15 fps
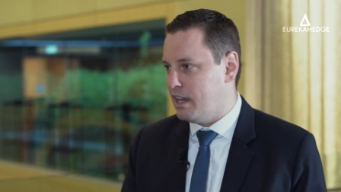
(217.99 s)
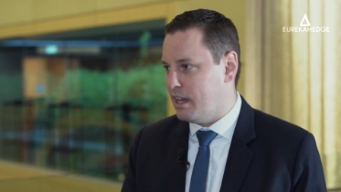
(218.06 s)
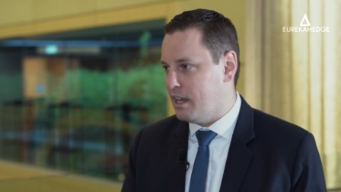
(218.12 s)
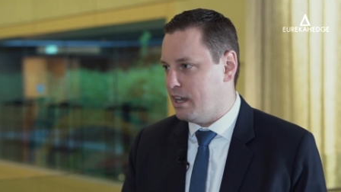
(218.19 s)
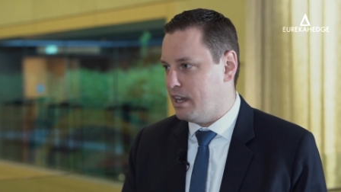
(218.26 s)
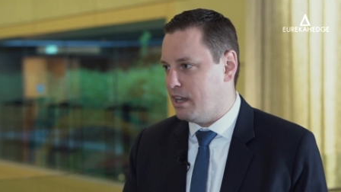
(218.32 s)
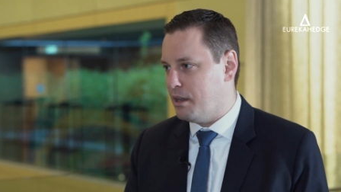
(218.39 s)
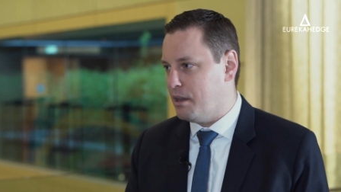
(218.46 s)

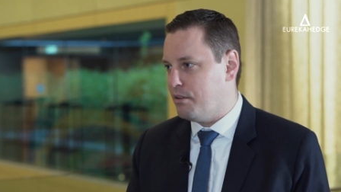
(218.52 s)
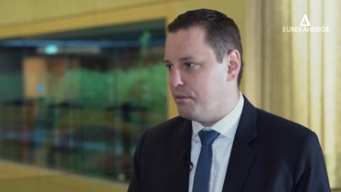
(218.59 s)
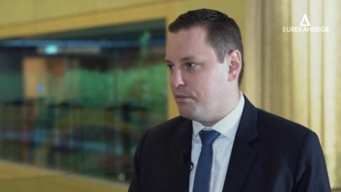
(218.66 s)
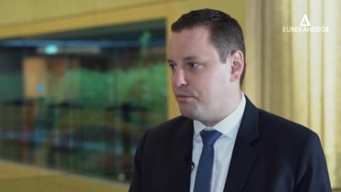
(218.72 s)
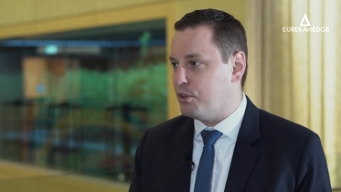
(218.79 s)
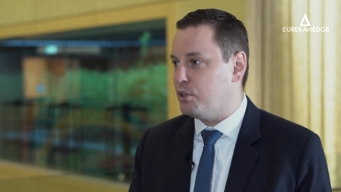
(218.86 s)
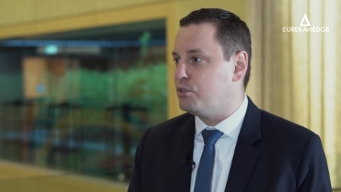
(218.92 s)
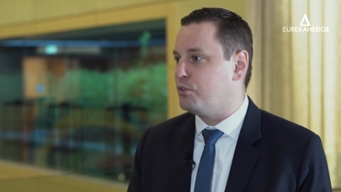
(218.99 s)
uh,
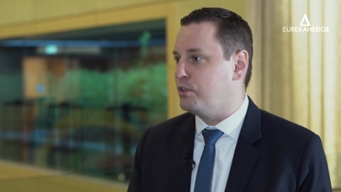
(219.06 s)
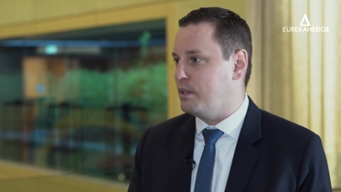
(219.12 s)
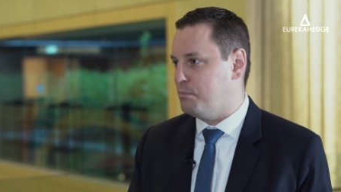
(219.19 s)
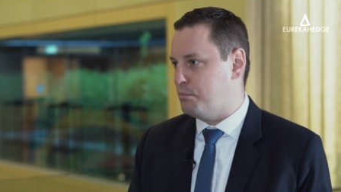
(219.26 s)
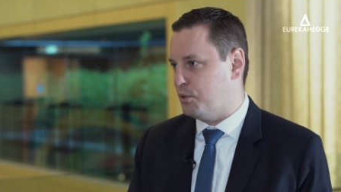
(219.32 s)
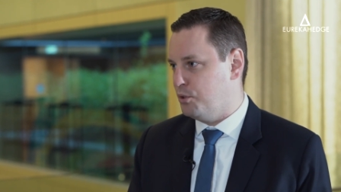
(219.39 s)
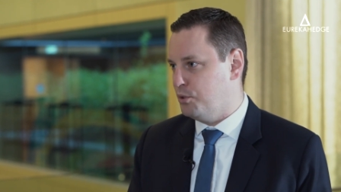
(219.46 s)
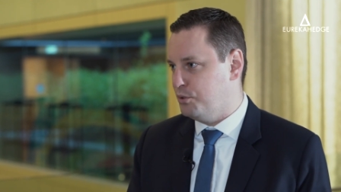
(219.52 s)
further
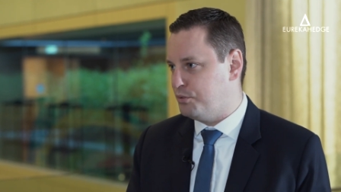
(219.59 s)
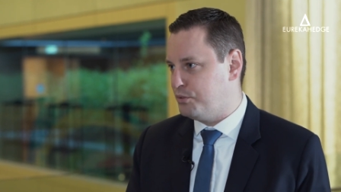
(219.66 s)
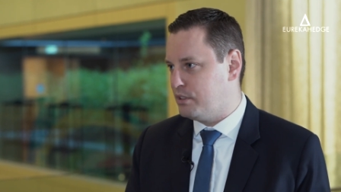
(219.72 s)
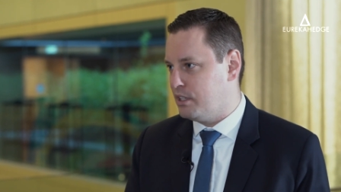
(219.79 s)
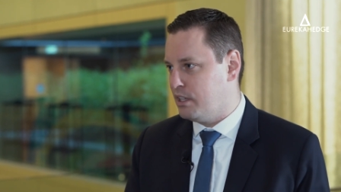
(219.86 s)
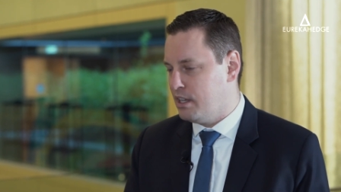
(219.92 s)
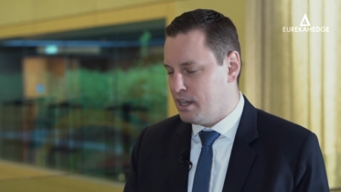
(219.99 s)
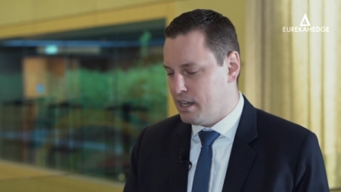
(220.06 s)
improved
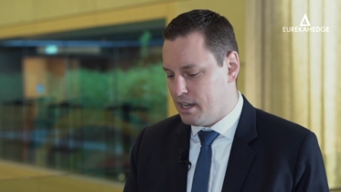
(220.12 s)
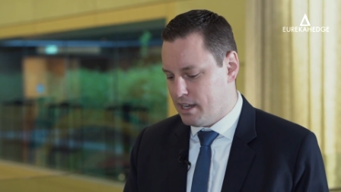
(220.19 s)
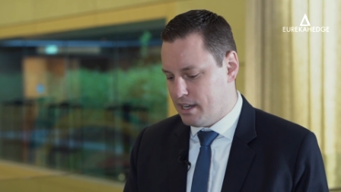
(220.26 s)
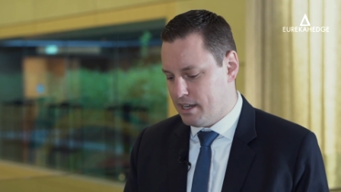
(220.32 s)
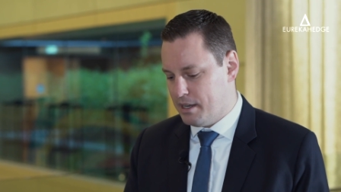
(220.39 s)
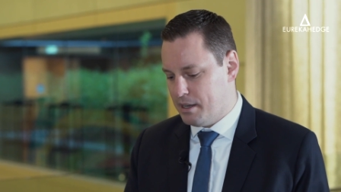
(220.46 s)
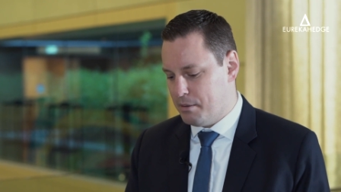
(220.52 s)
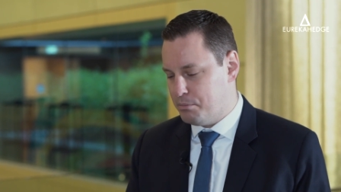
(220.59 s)

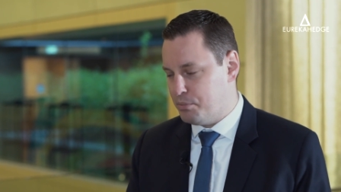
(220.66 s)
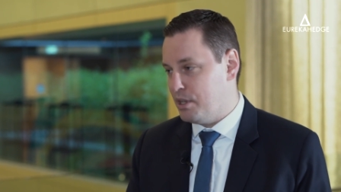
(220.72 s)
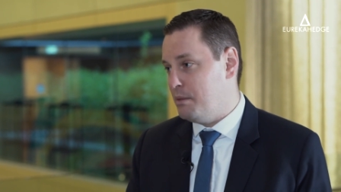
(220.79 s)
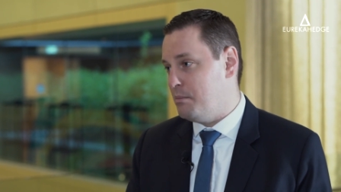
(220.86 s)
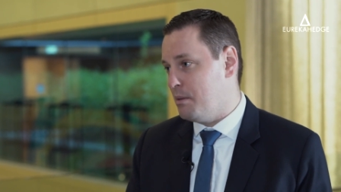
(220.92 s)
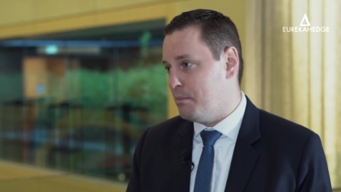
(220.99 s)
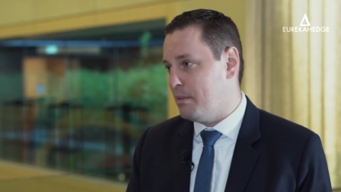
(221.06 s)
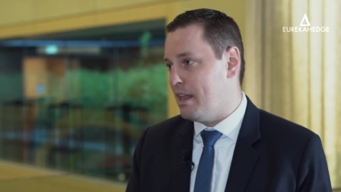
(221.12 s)
uh,
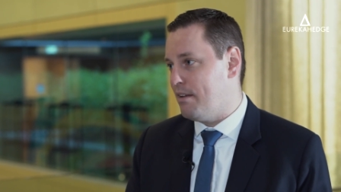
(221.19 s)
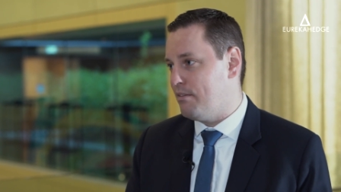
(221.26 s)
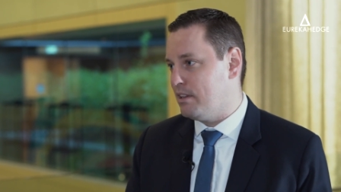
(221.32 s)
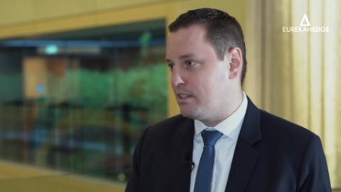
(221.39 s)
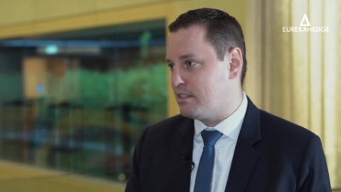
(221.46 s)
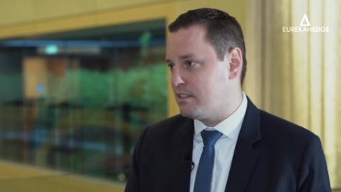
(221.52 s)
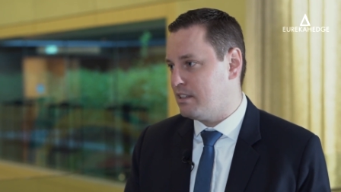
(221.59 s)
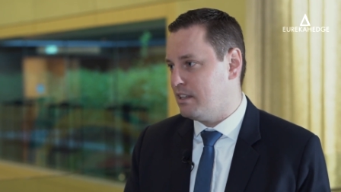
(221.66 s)
premium
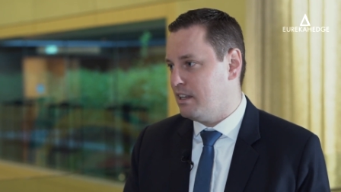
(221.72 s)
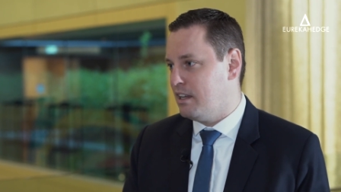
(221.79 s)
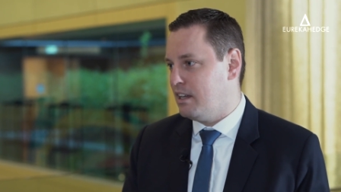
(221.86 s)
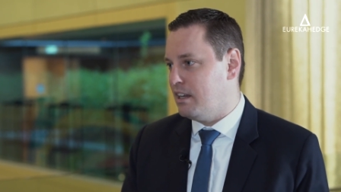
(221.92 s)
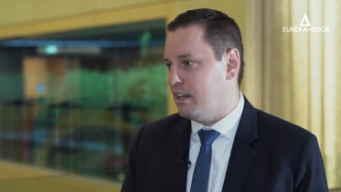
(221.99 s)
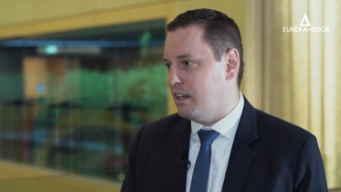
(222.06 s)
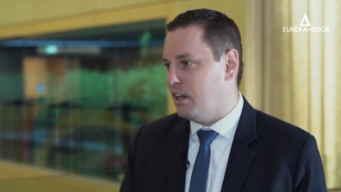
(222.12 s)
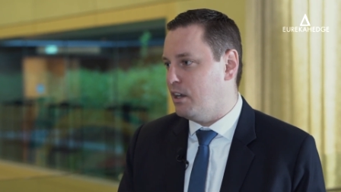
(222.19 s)
levels
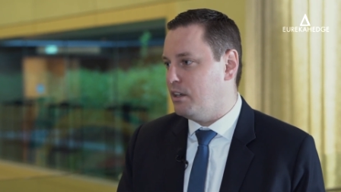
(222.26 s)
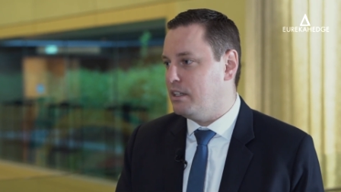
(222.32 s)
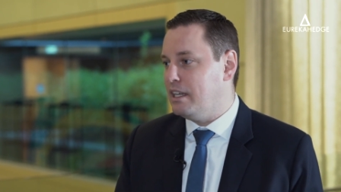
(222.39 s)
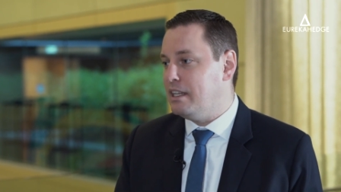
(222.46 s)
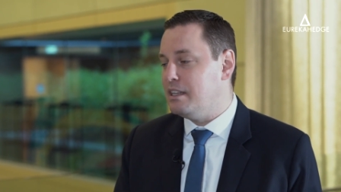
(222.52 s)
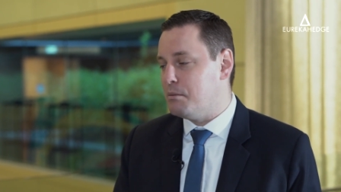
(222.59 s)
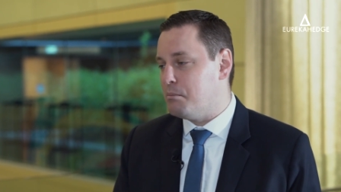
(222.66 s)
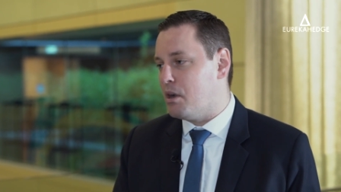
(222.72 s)
uh,
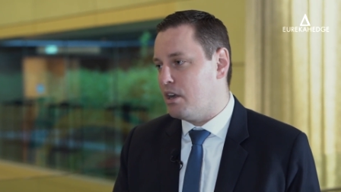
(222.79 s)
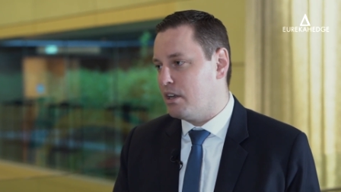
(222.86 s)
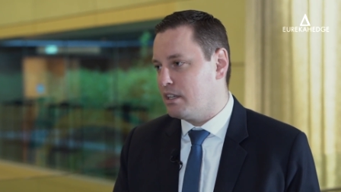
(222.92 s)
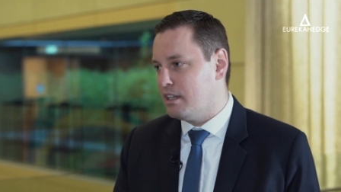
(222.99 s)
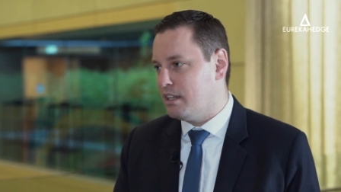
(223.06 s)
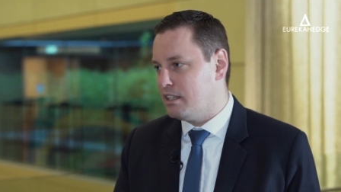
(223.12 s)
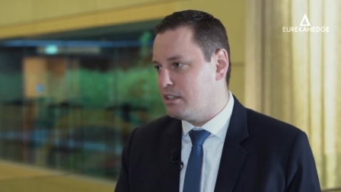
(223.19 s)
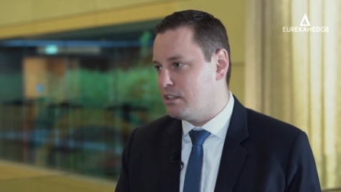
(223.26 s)
in the
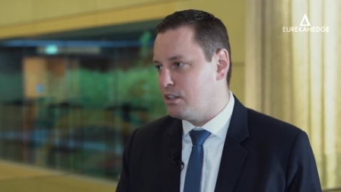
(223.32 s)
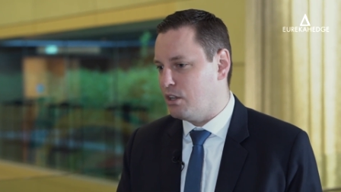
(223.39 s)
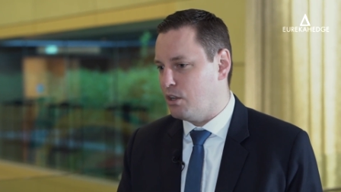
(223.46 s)
market,